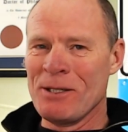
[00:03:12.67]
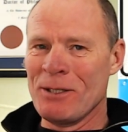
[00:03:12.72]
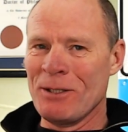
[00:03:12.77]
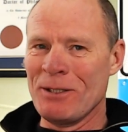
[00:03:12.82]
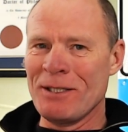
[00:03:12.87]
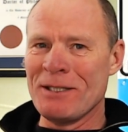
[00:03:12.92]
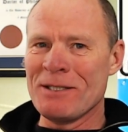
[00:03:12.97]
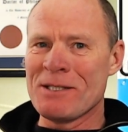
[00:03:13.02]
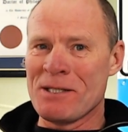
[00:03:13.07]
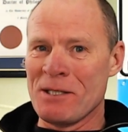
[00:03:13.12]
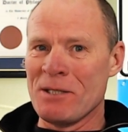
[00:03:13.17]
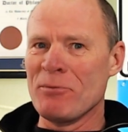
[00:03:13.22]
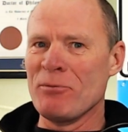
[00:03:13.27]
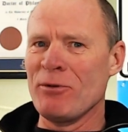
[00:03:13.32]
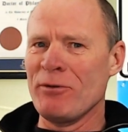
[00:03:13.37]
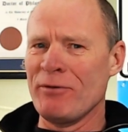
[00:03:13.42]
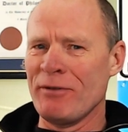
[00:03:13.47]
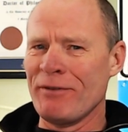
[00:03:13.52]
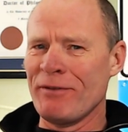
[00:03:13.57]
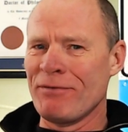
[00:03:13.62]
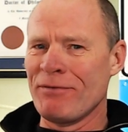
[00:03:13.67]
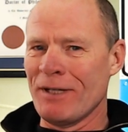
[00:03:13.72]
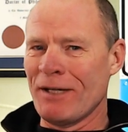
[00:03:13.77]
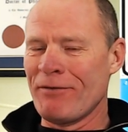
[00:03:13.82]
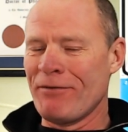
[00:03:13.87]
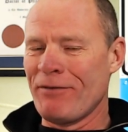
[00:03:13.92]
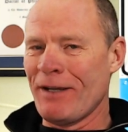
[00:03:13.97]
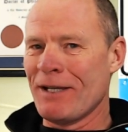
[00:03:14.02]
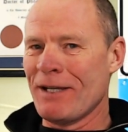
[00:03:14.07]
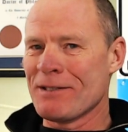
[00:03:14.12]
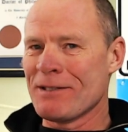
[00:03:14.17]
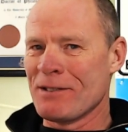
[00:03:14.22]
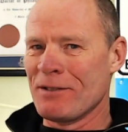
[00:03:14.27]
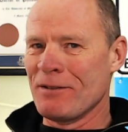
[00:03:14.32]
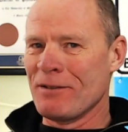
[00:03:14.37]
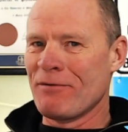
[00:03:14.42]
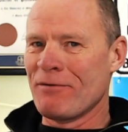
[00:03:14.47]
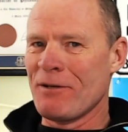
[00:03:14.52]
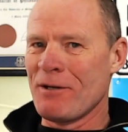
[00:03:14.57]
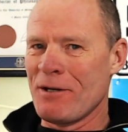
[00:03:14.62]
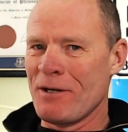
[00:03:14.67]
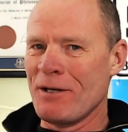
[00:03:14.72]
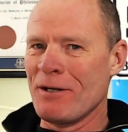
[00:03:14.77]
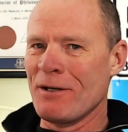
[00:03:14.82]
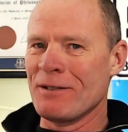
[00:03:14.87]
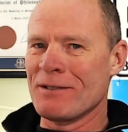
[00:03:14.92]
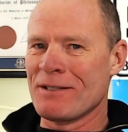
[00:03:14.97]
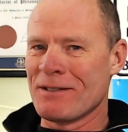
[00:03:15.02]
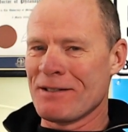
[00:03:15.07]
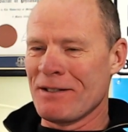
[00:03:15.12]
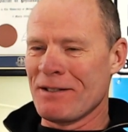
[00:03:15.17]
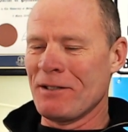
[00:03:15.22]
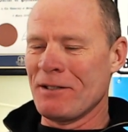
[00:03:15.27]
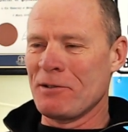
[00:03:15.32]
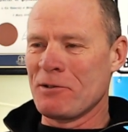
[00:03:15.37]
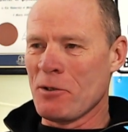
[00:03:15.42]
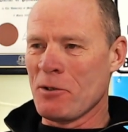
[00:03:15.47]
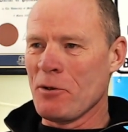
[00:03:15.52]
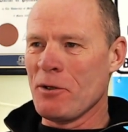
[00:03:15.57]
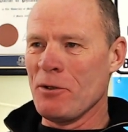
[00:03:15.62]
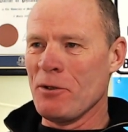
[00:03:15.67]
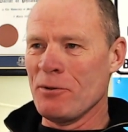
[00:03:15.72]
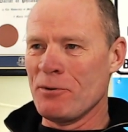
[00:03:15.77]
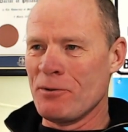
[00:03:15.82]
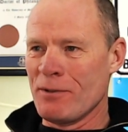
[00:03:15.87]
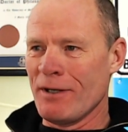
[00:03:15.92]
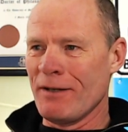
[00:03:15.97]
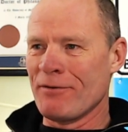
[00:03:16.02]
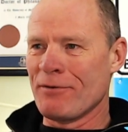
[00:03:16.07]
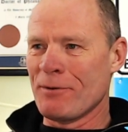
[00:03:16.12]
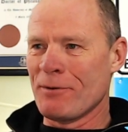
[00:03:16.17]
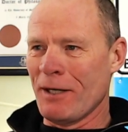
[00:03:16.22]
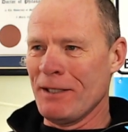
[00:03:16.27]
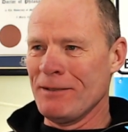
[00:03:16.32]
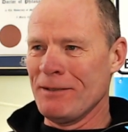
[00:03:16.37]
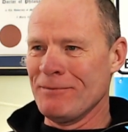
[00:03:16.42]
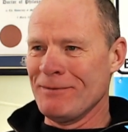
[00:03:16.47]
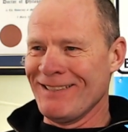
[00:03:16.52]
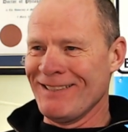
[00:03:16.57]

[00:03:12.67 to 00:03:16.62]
you did see the movie uh, Fast and the Furious, uh, Tokyo Drift, right?